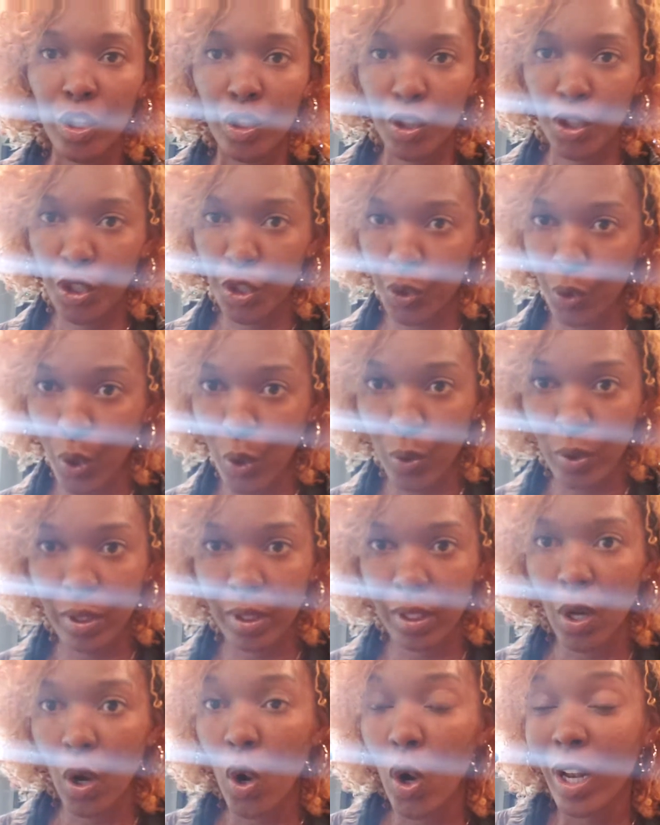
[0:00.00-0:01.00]

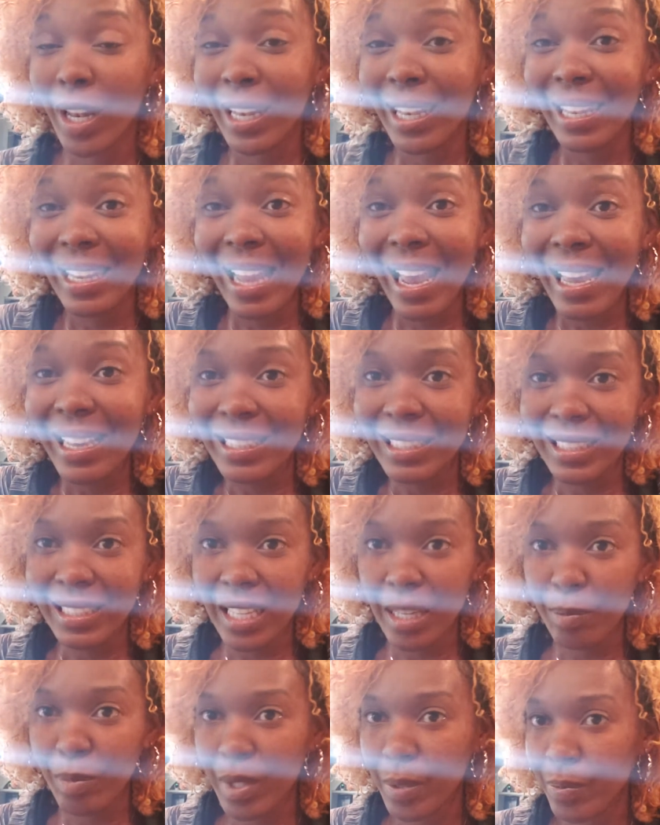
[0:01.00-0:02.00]
strokes or like
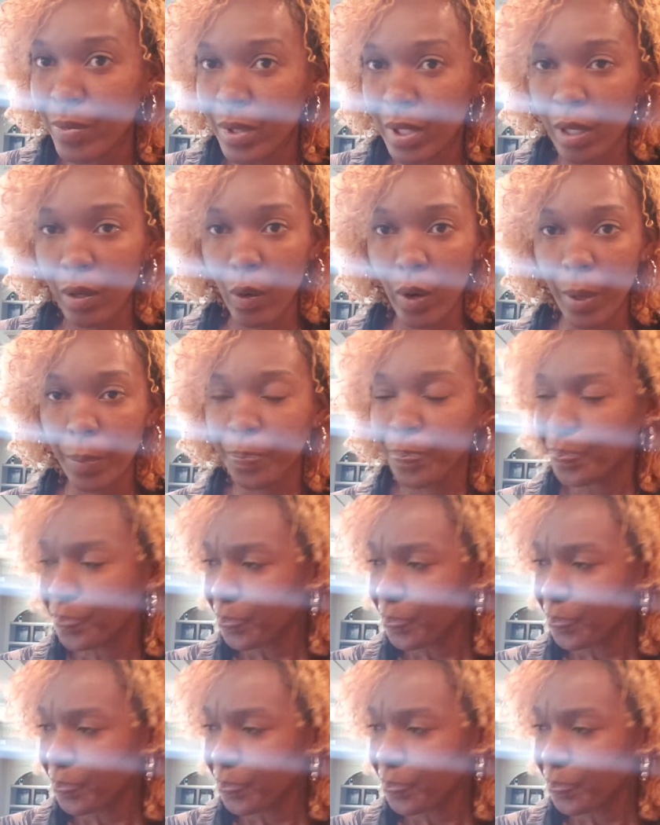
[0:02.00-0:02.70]
symptoms or